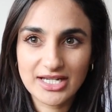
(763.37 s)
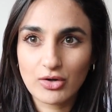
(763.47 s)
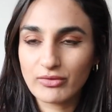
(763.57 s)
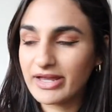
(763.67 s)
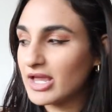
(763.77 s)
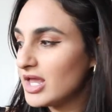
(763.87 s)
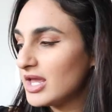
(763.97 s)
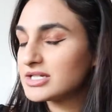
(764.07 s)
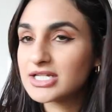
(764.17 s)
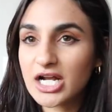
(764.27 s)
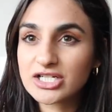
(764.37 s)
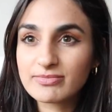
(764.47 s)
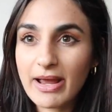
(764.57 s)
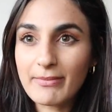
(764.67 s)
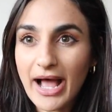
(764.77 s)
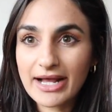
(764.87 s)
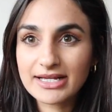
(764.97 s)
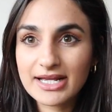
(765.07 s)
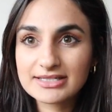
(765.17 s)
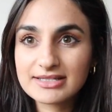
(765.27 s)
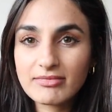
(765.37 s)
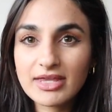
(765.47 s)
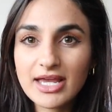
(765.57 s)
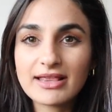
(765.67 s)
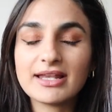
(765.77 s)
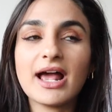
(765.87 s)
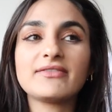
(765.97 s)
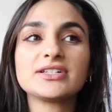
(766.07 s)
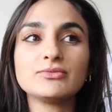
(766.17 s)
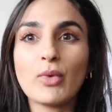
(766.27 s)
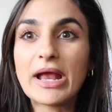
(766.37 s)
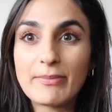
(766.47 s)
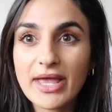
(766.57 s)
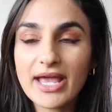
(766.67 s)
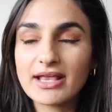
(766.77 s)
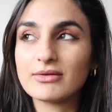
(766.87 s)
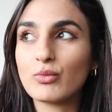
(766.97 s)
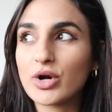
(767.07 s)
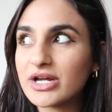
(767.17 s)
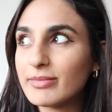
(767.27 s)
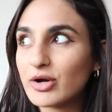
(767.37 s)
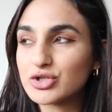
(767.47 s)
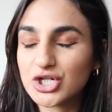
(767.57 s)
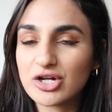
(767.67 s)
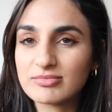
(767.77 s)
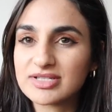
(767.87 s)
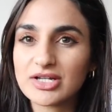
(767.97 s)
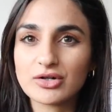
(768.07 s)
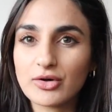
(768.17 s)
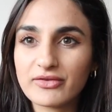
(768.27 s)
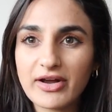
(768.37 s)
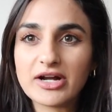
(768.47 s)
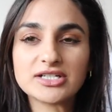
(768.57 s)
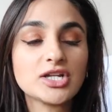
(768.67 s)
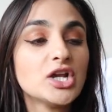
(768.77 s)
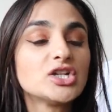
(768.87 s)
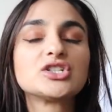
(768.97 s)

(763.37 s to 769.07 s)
I don't like touch my bag against something and then have to wipe it and worry about germs and coronavirus.